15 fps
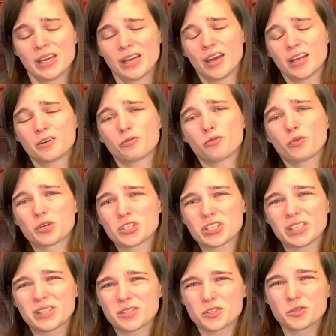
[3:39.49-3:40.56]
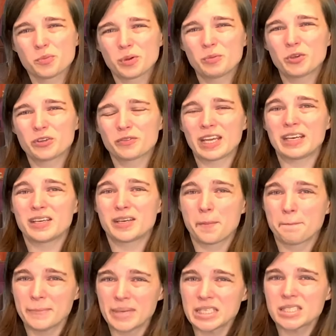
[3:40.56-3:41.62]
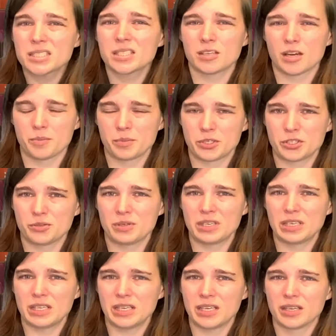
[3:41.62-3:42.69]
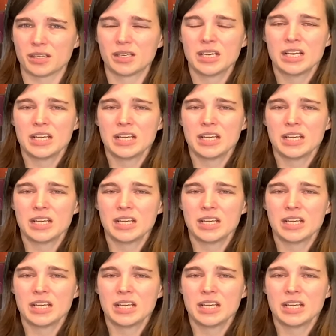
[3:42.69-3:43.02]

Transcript: And unfortunately, the Supreme Court of Canada missed an opportunity here